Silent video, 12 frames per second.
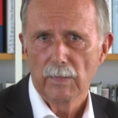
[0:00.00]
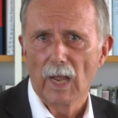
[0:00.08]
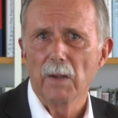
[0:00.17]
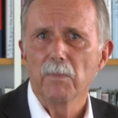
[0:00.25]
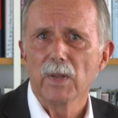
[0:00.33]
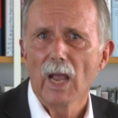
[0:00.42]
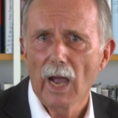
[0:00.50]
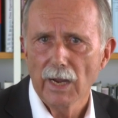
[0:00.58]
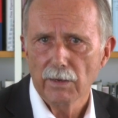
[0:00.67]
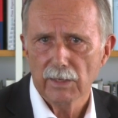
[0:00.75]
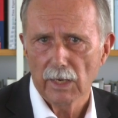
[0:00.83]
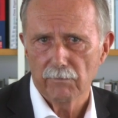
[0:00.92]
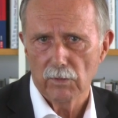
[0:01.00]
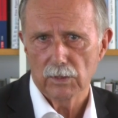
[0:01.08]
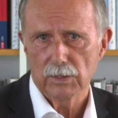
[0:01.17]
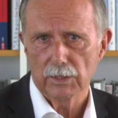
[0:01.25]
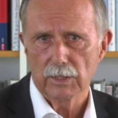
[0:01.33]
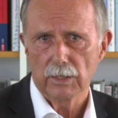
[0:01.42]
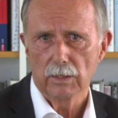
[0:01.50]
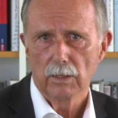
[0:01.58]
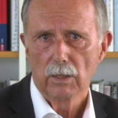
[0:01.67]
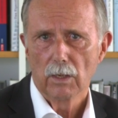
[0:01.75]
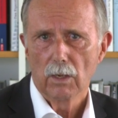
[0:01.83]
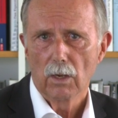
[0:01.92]
and behind diversity
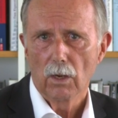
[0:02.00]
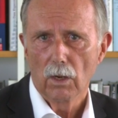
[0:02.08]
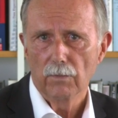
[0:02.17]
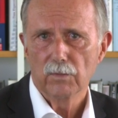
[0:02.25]
of